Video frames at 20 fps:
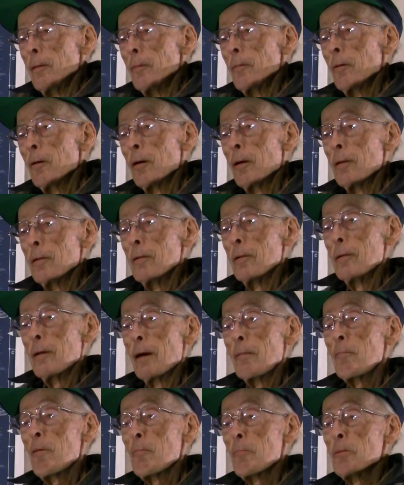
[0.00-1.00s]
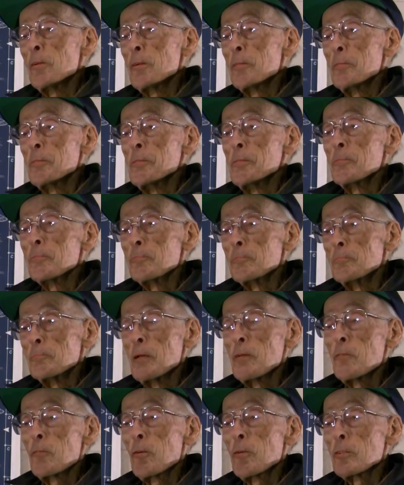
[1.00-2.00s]
Well, I'm up here
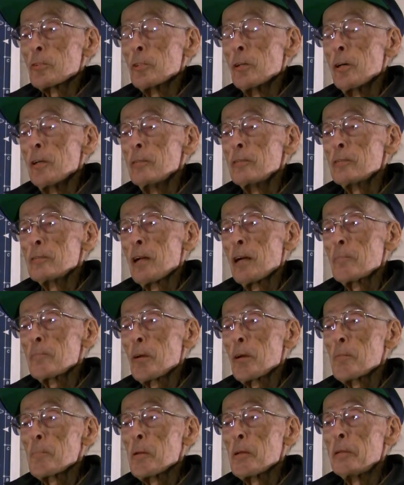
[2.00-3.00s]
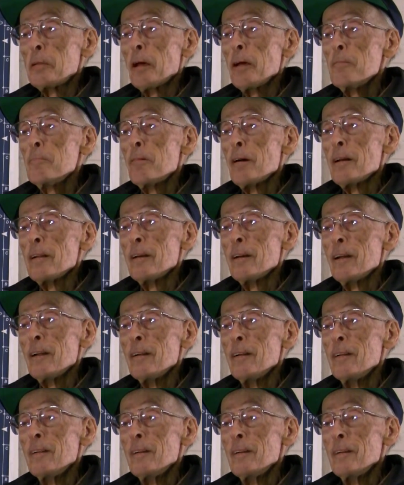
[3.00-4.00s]
before it's done. I'll probably be dead by
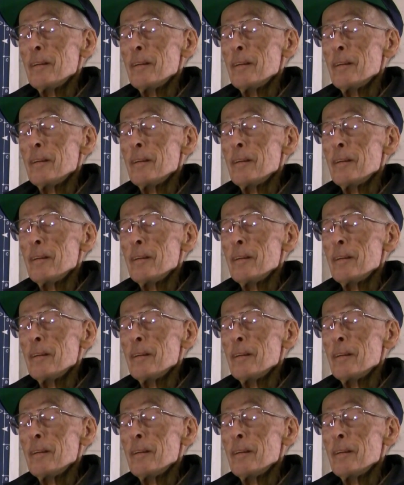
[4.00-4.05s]
then.